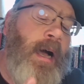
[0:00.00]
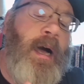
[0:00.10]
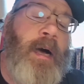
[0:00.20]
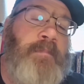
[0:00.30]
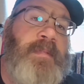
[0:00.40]

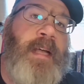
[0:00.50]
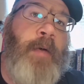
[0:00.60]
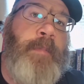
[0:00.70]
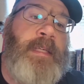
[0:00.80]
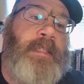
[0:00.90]
to
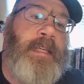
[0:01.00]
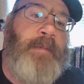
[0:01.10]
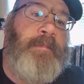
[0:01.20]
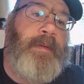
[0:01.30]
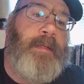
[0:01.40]
help me
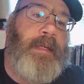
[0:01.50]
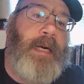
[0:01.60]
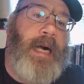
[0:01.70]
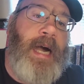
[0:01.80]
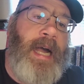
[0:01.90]
sleep.
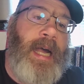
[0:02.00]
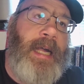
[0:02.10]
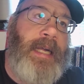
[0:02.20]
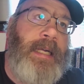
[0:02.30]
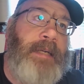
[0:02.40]

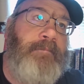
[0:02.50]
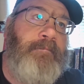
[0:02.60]
I